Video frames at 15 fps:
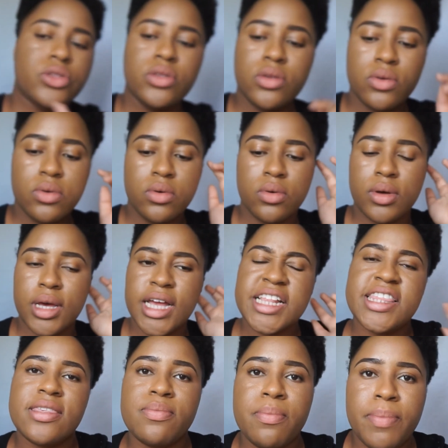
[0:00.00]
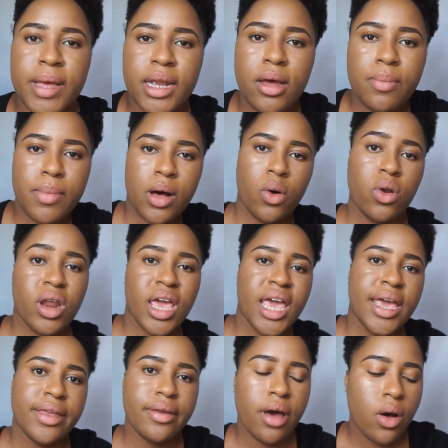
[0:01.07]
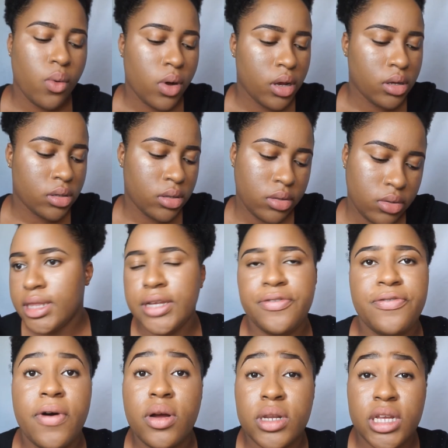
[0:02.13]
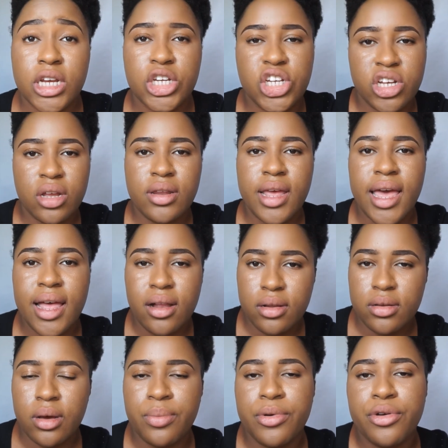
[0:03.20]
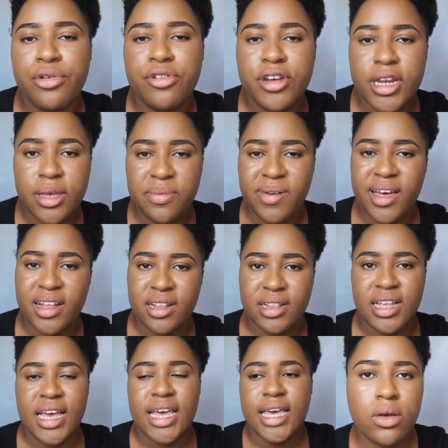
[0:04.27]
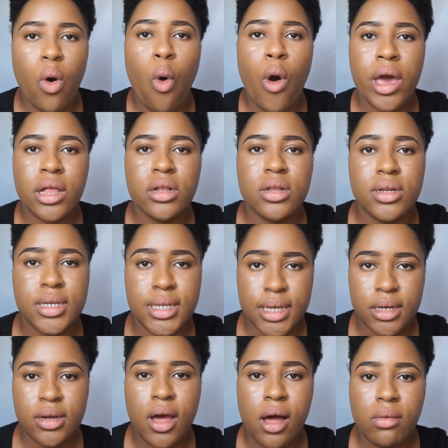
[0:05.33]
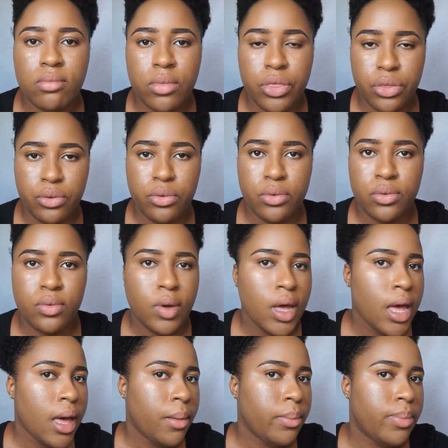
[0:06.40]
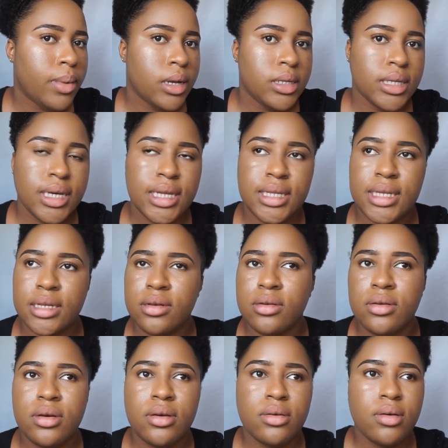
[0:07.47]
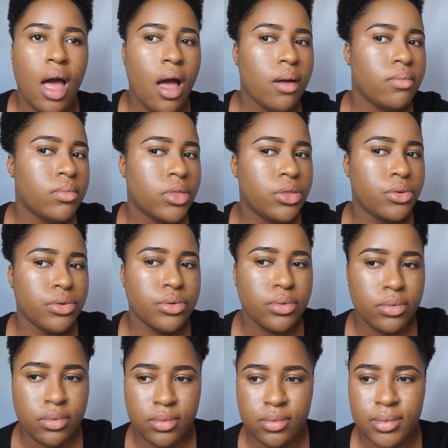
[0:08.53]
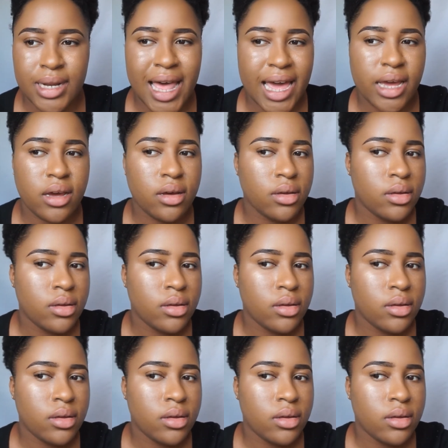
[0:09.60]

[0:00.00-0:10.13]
So it's been about 8 hours. The foundation held up really well. Oil did come through, but it didn't come through like